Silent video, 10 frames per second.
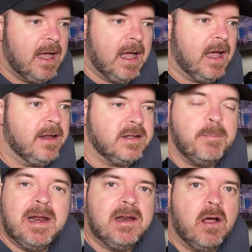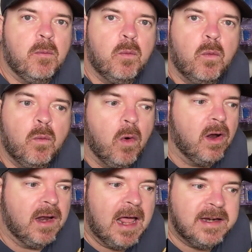uh, depending on
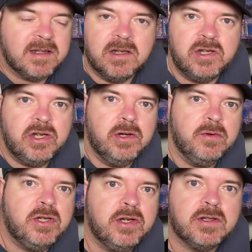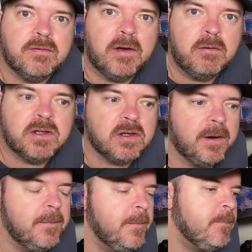what license you choose to focus
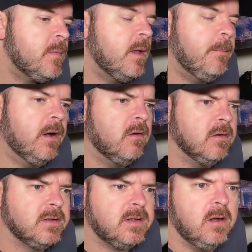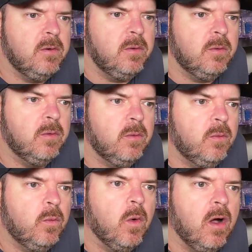on, but also
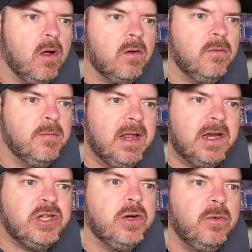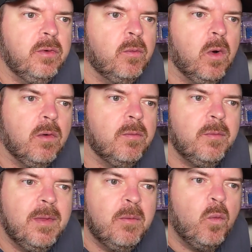what issue what
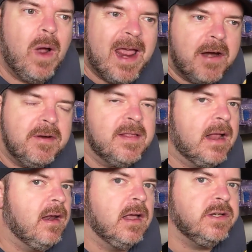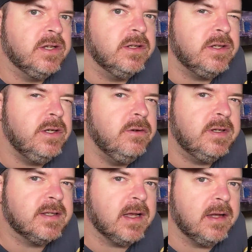where in that license you
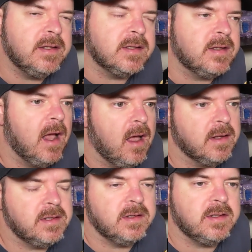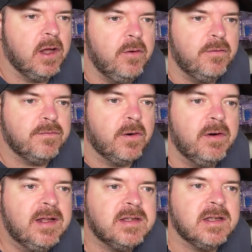decide to start. So
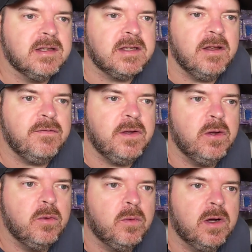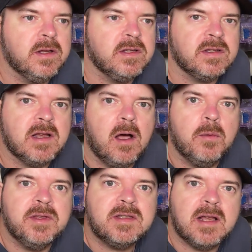for instance, if you were to start
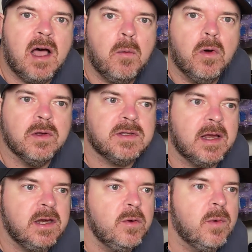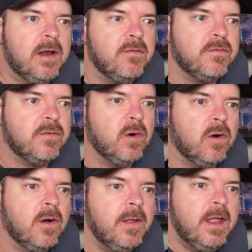with Star Wars and you went
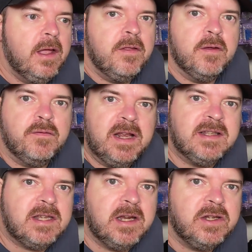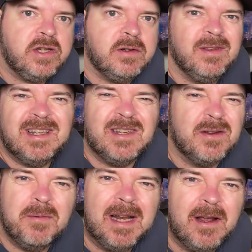for the vintage, this is
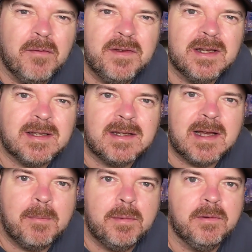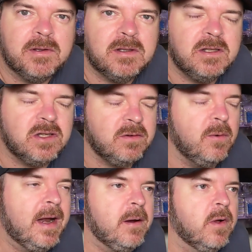a really obvious example
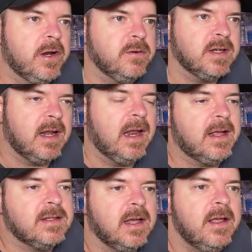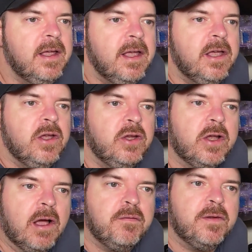to anyone who's a collector, you
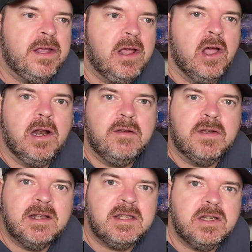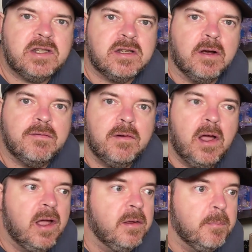go for the early vintage stuff,
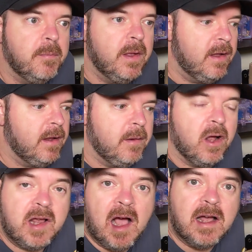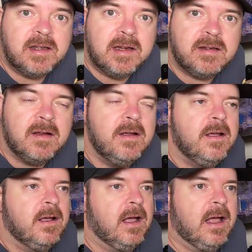uh, uh, carded
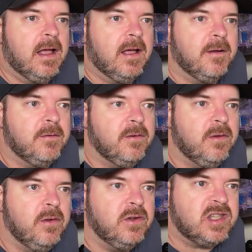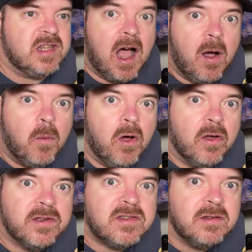uh, Star
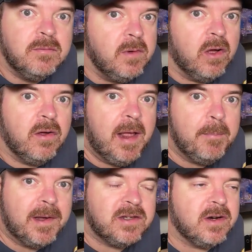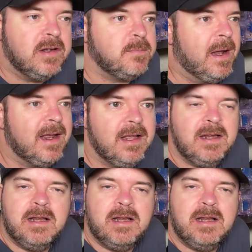Wars, not Empire Strikes Back.